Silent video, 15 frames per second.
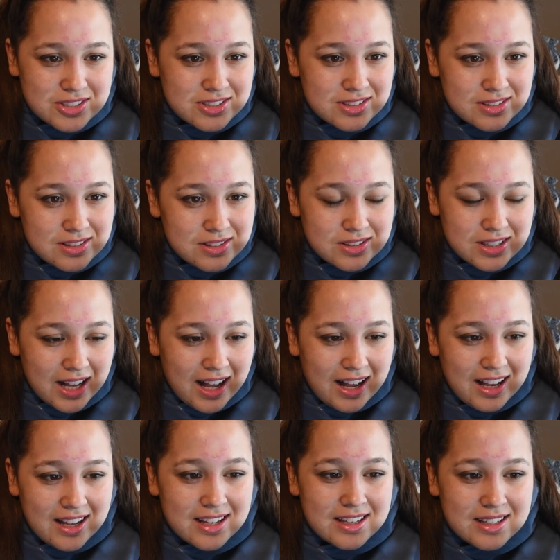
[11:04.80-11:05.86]
little
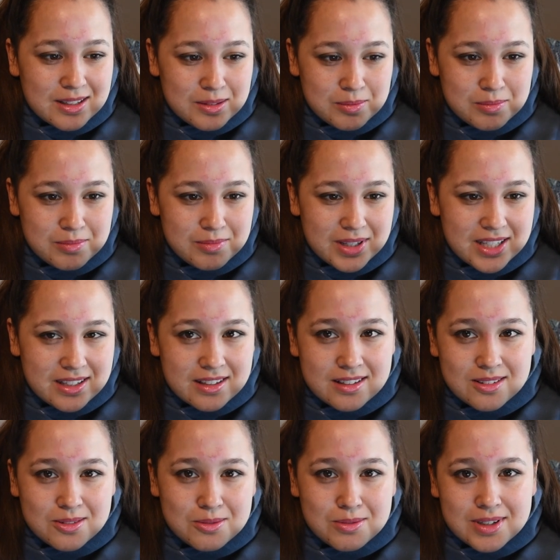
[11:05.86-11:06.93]
guy
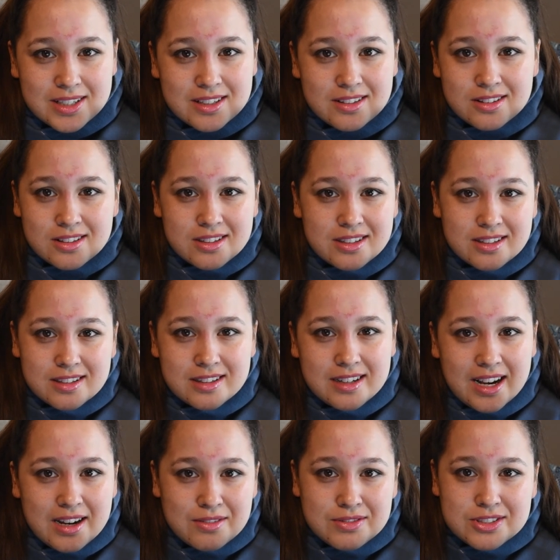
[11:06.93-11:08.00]
making a regular
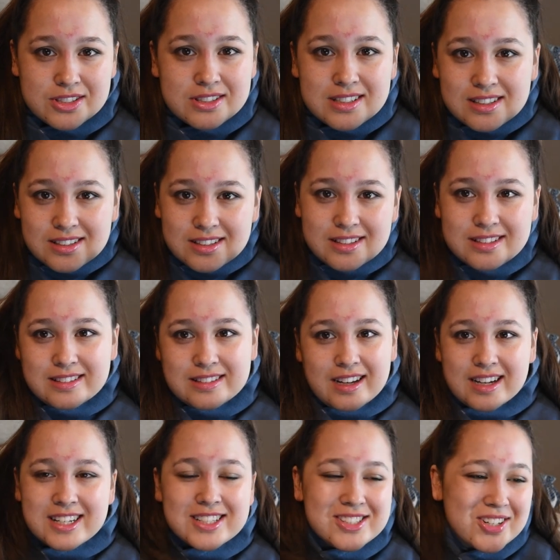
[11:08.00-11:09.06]
average little
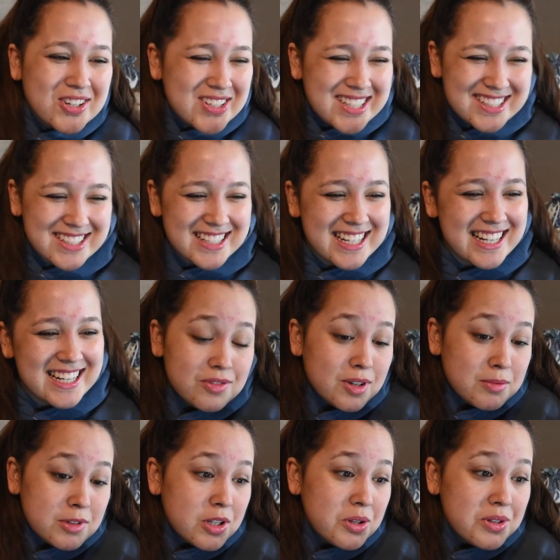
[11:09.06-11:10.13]
dinosaur hoodie from
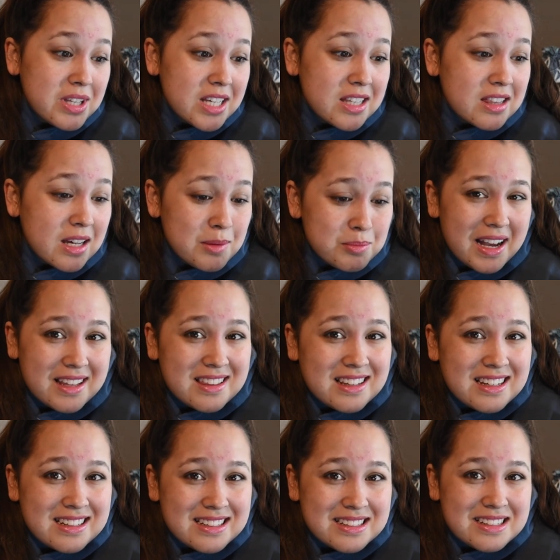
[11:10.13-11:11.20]
clothing that I
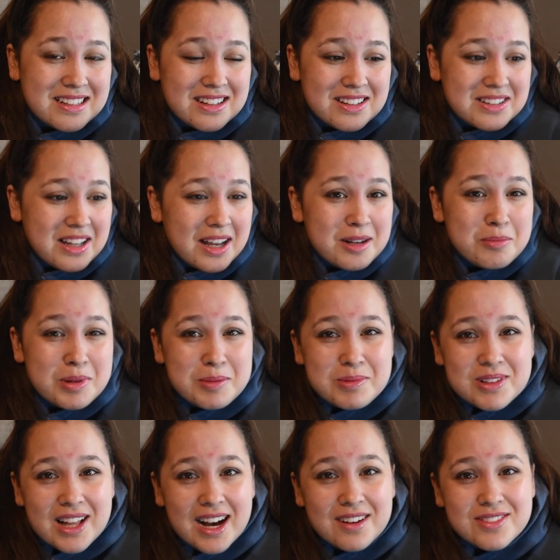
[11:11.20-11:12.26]
think a lot of people
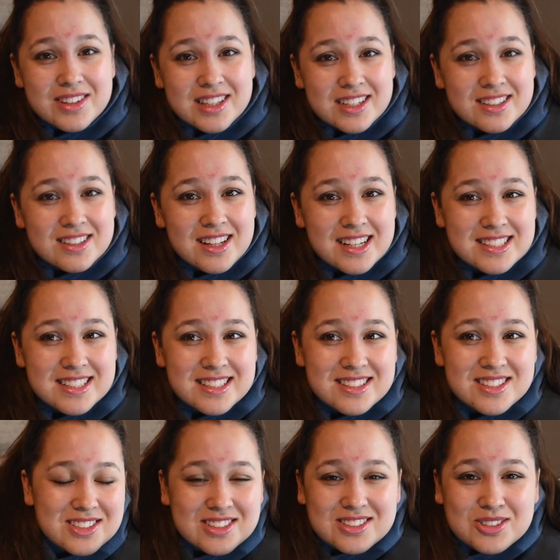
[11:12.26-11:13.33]
have in their closets
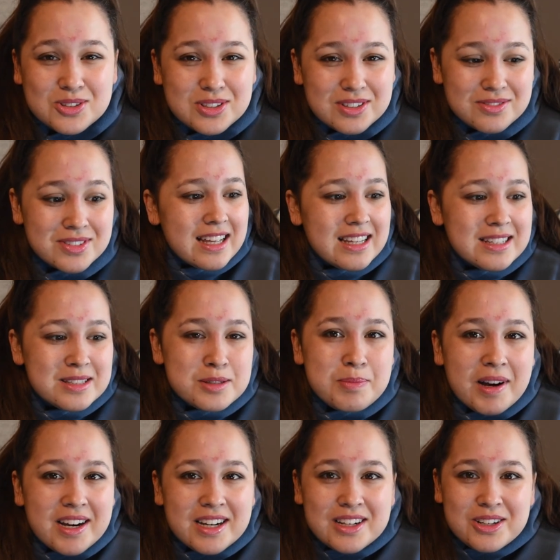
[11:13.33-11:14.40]
to sort of
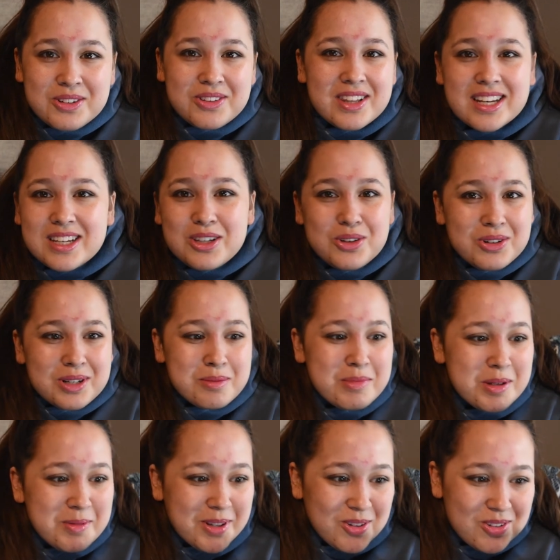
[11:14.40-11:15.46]
inspire you that you can
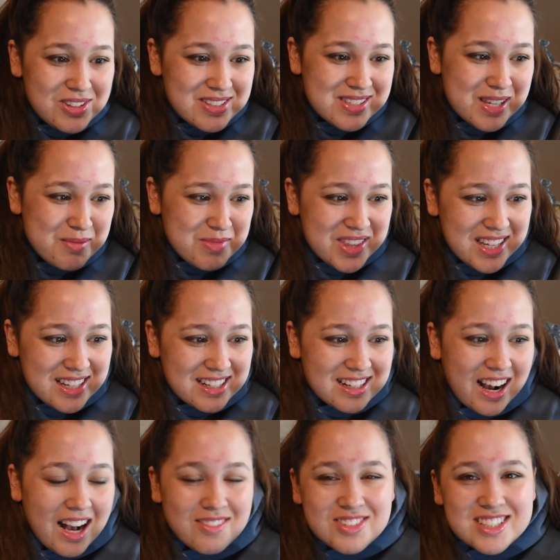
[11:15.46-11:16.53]
maybe do the same thing.
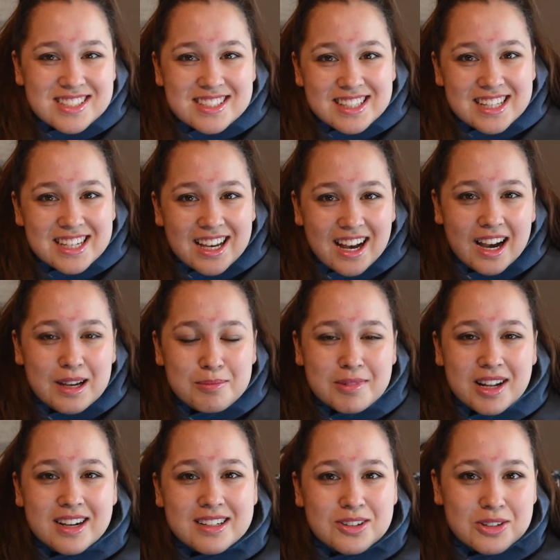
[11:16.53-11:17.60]
Obviously, I'm
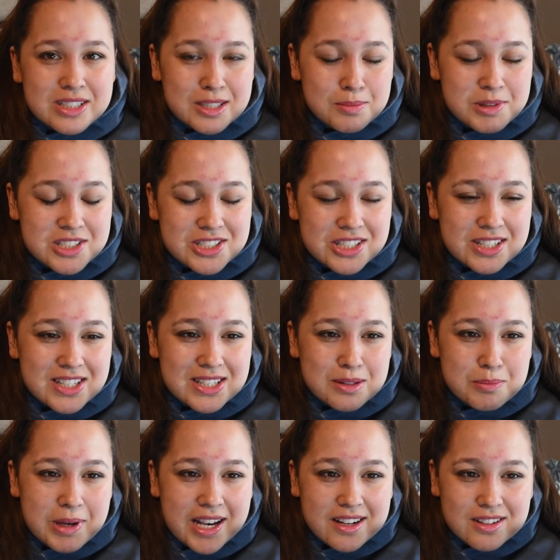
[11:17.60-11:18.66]
not going to be sharing the
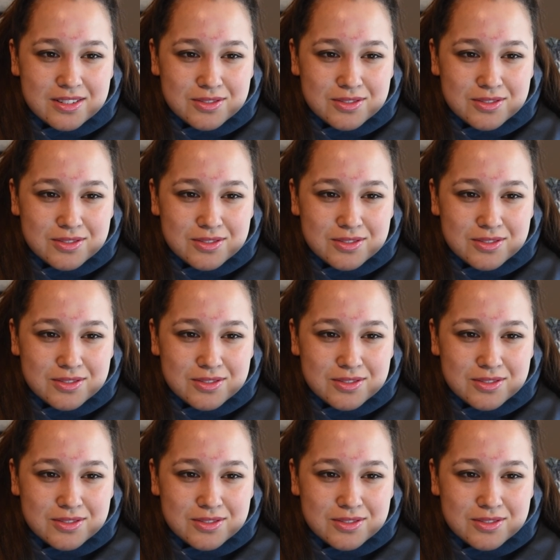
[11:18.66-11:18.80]
pattern